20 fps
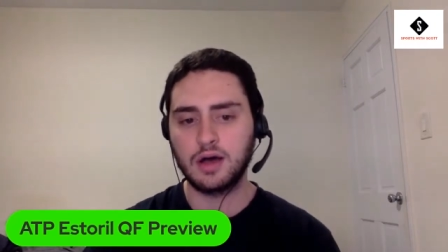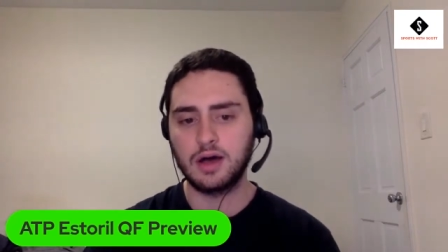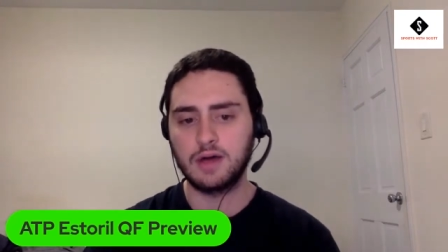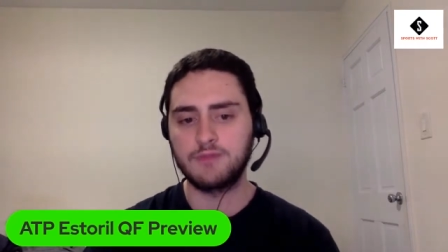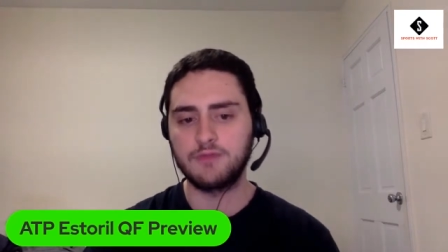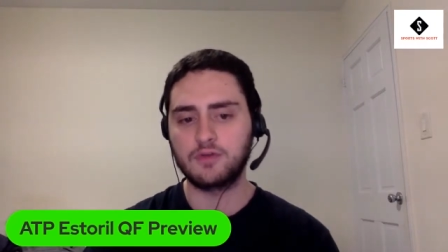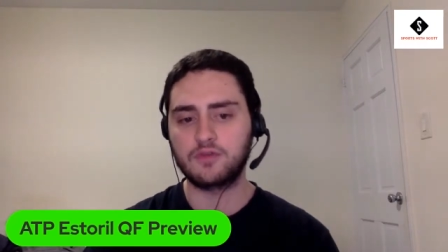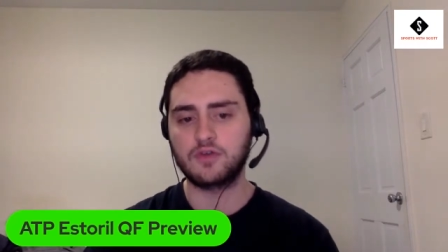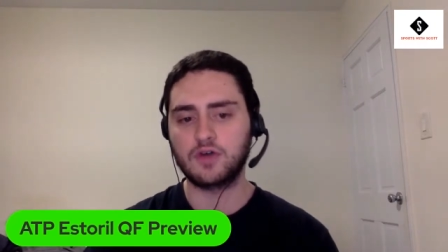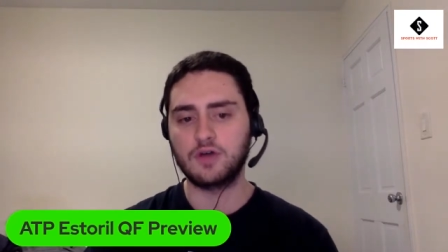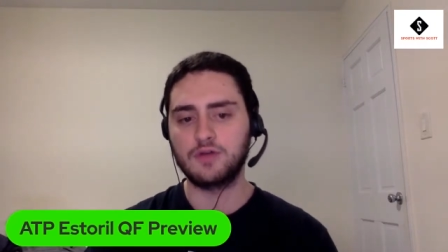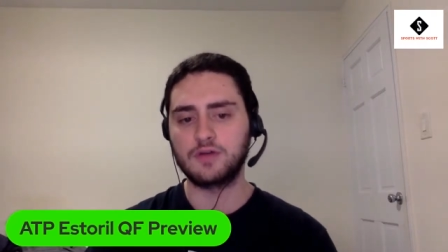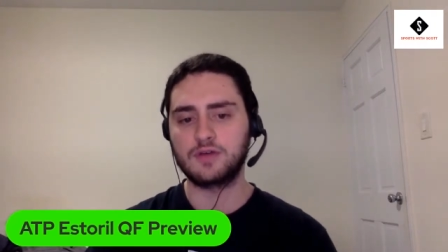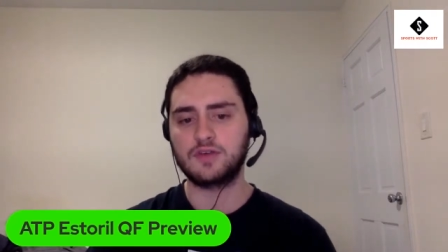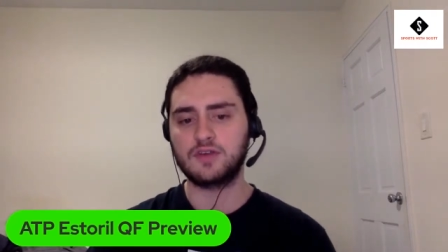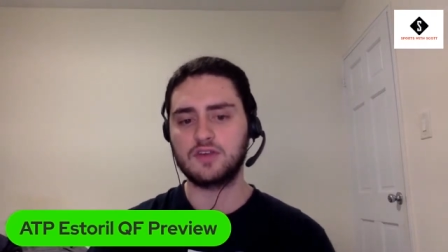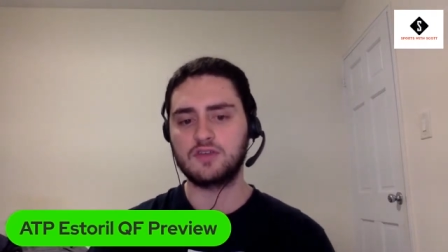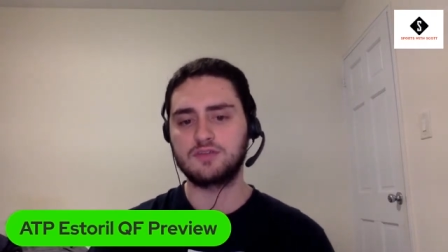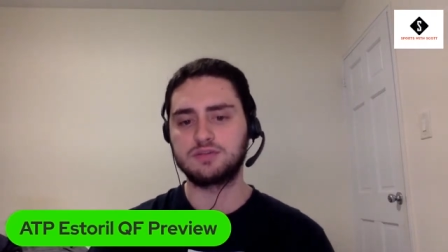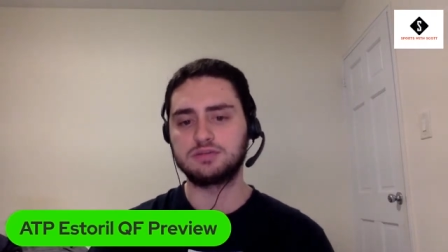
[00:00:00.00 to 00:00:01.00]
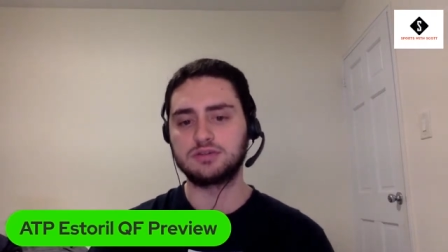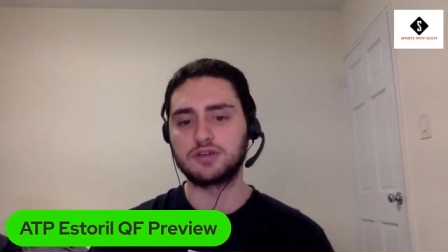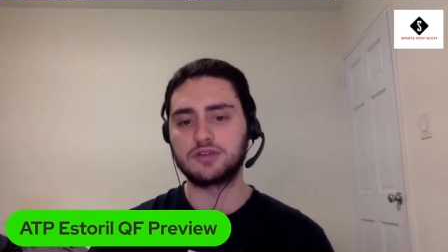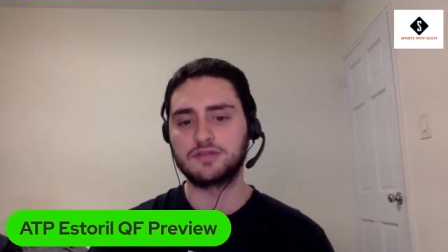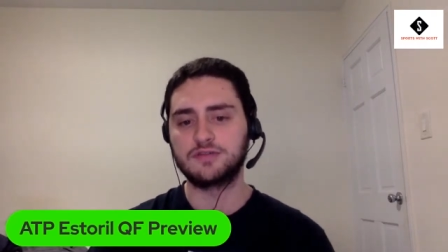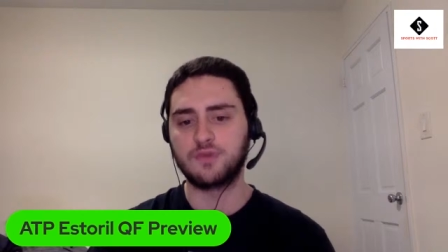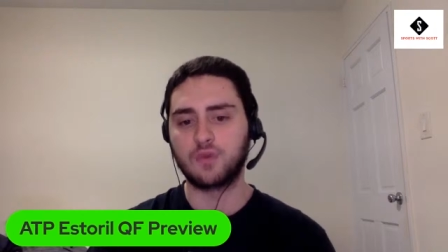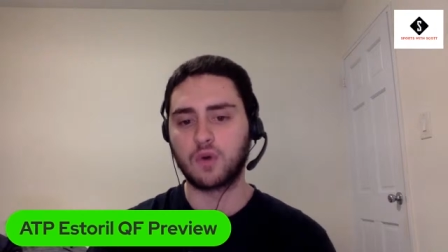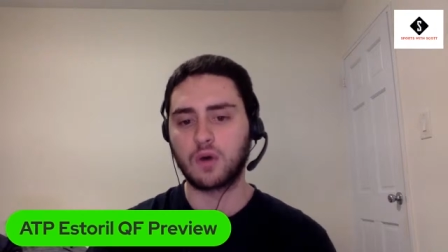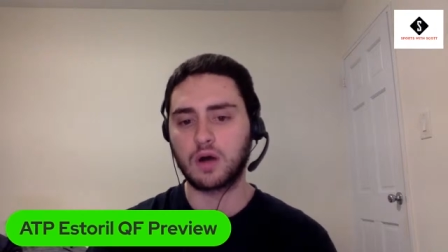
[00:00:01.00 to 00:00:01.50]
Fucsovics is
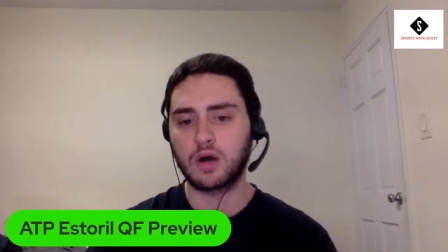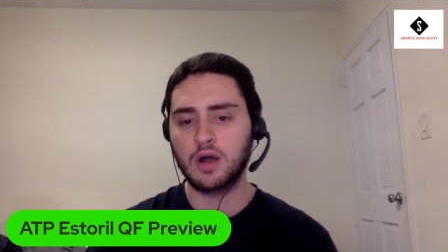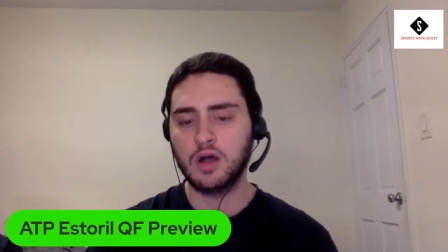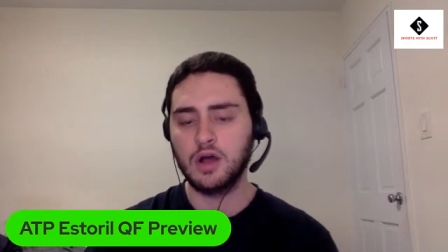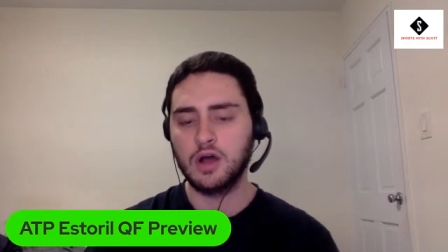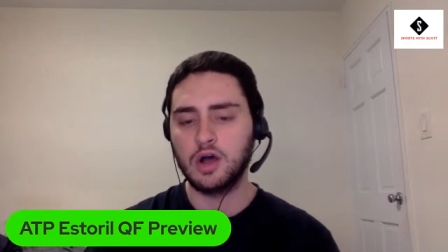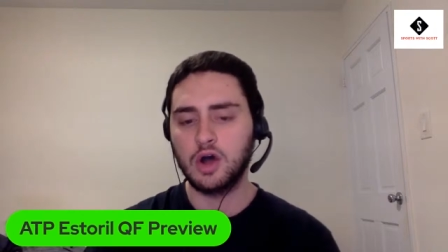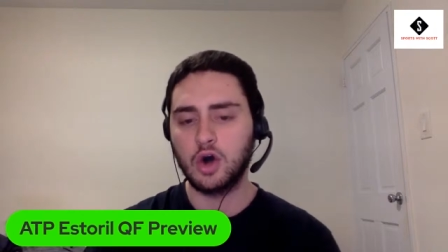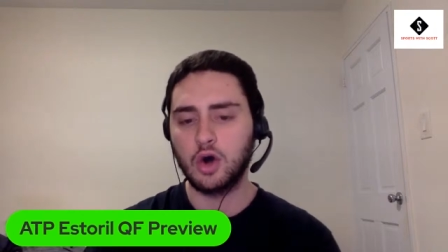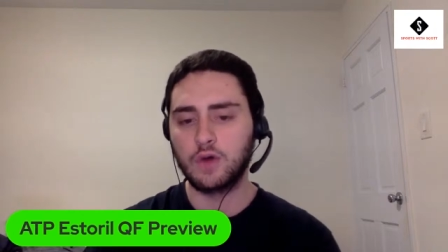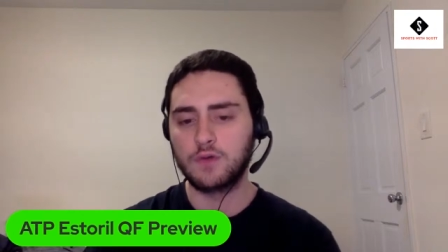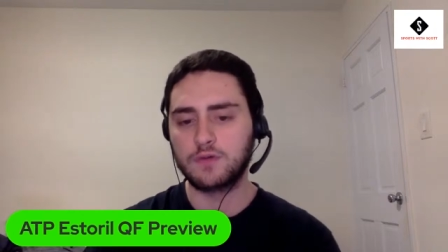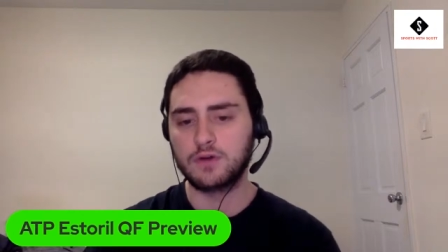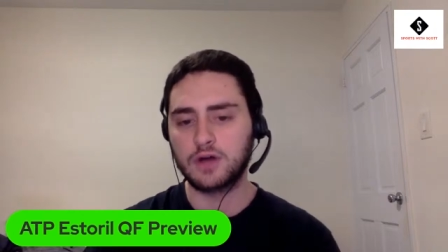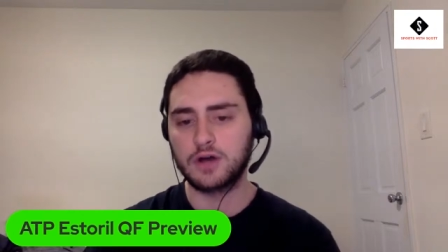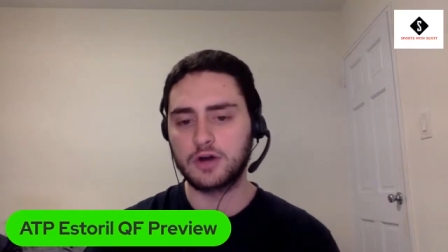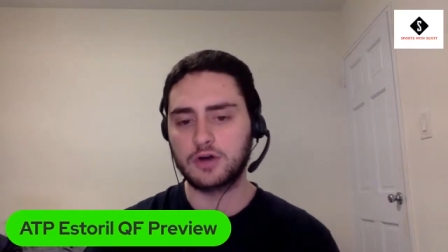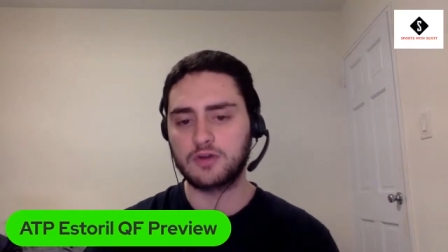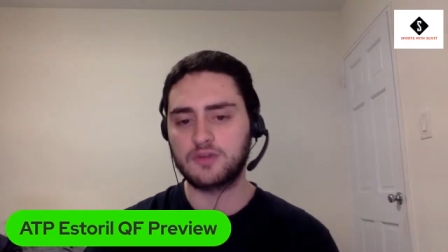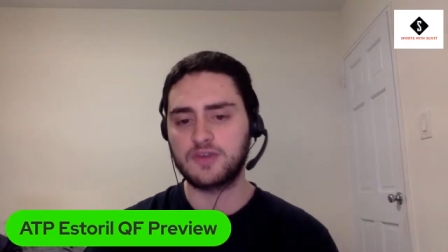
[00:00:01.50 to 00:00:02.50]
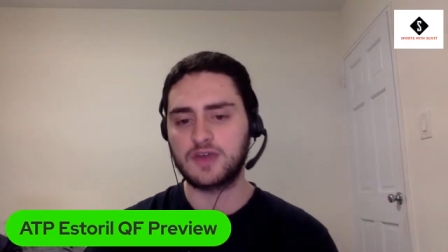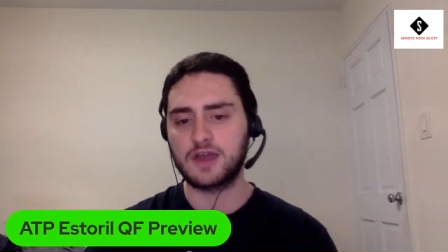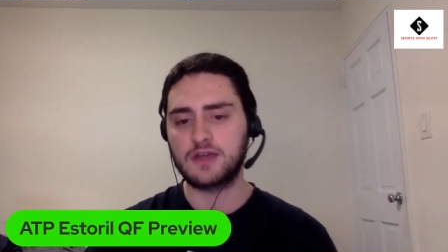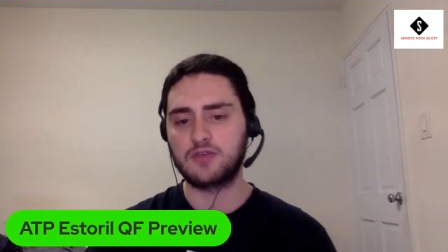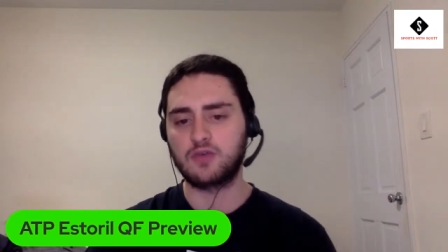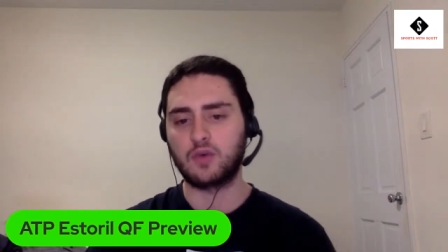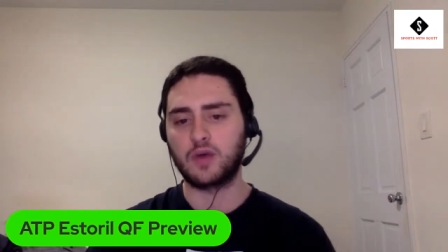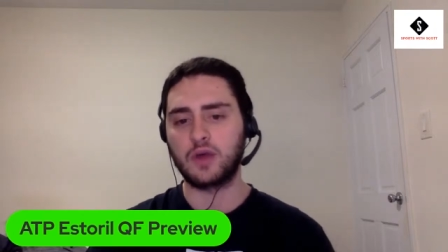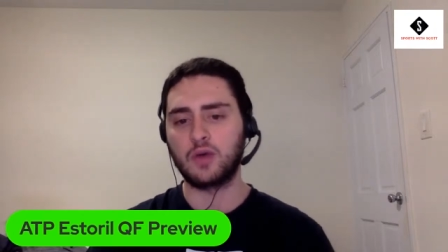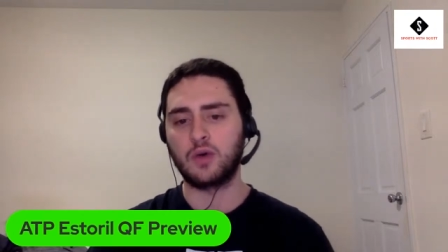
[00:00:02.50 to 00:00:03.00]
plus 4. Over-under set
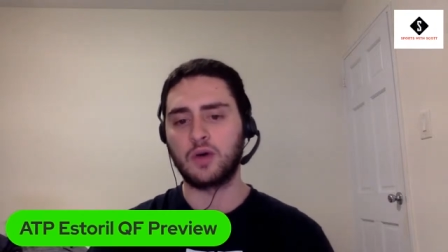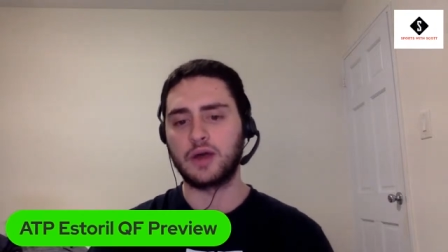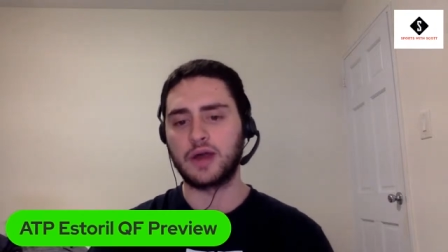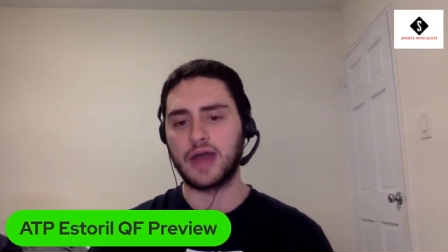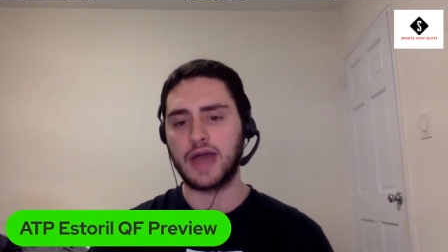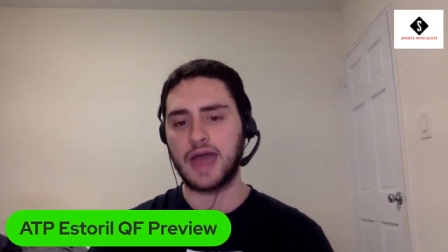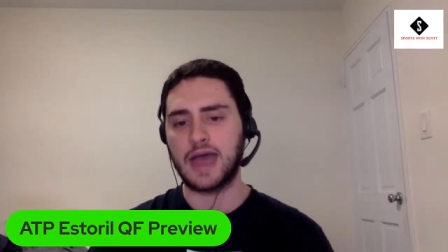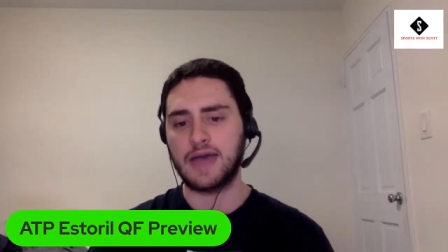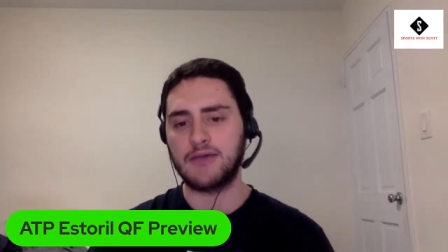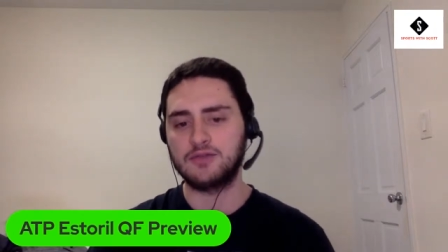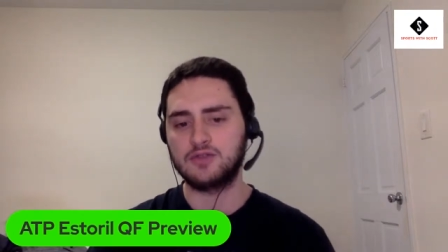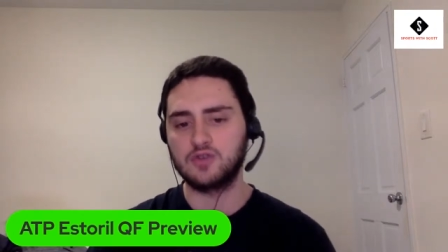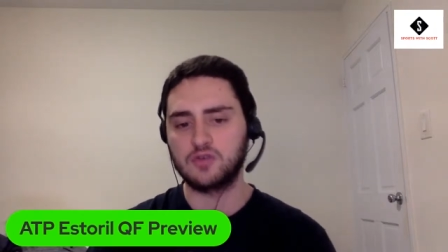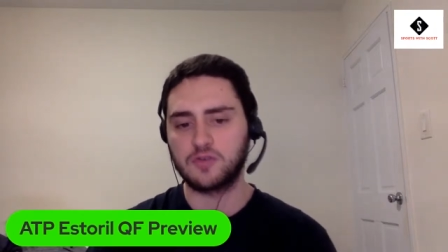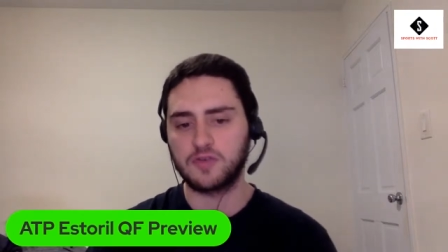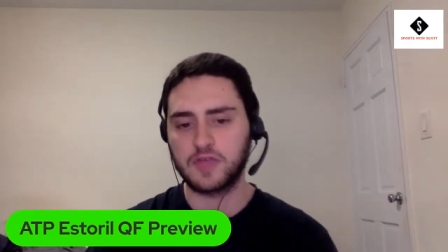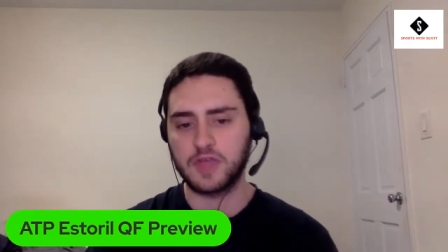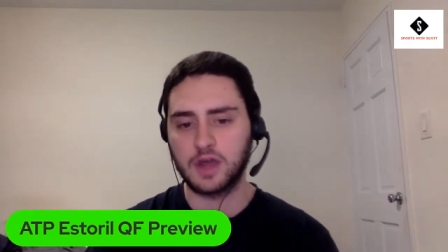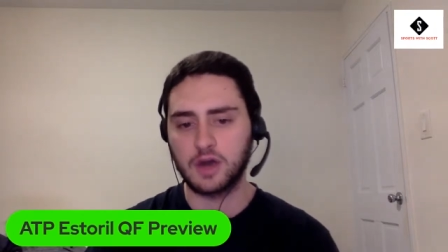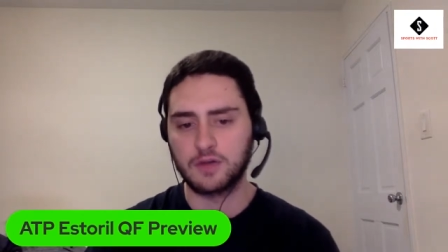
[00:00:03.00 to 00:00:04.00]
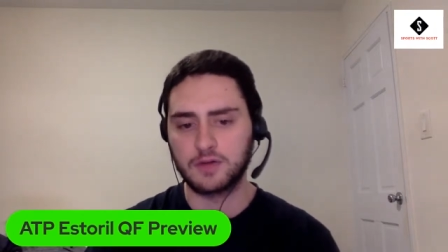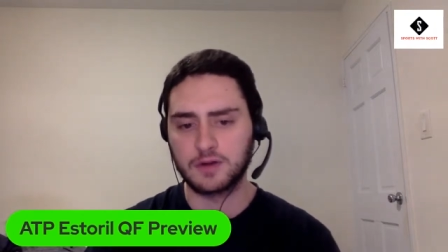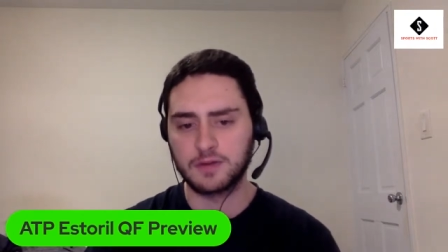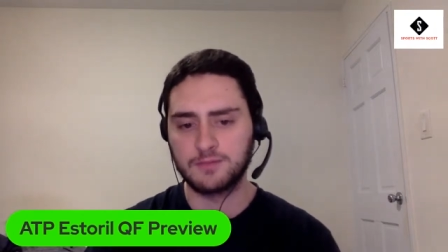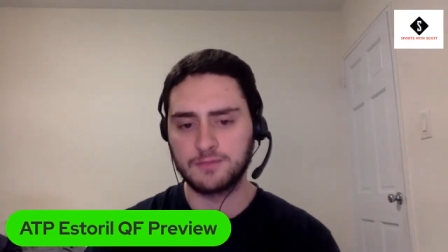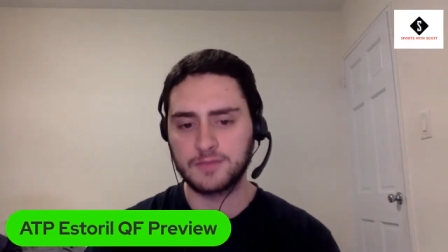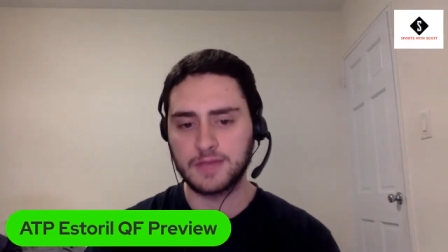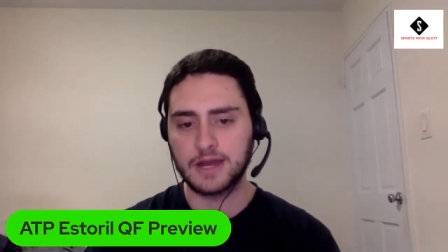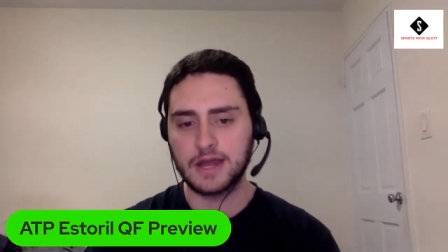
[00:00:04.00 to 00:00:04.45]
at 21.5, juice to the over.